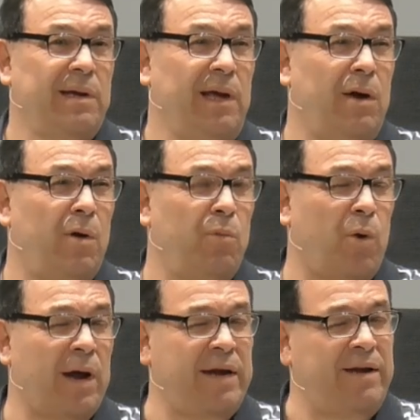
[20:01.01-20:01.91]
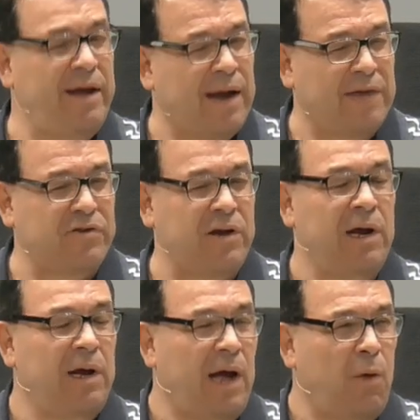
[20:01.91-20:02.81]
And what I did, I said,
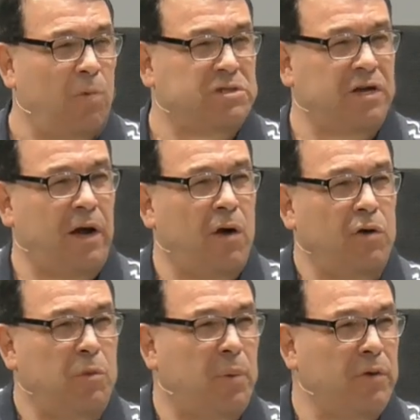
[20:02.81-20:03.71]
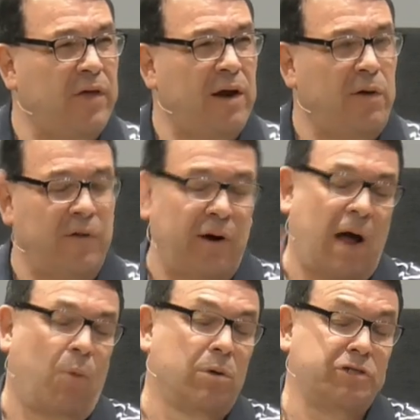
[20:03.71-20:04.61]
I want you to go and you put that on there, and I
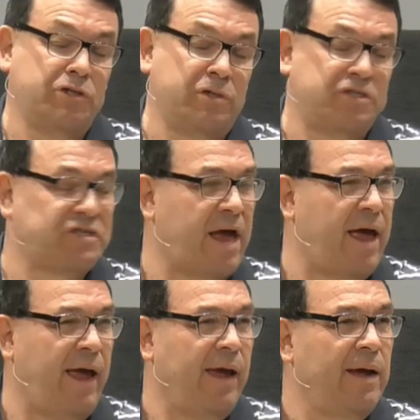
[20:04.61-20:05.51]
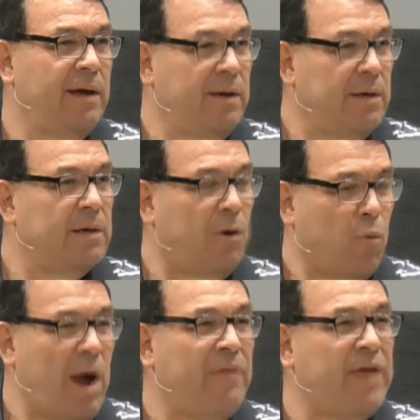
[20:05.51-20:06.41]
want you to stay
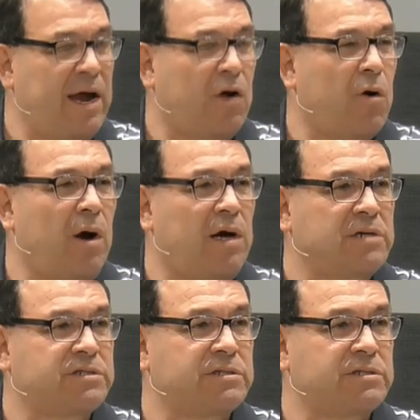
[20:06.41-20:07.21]
around that cross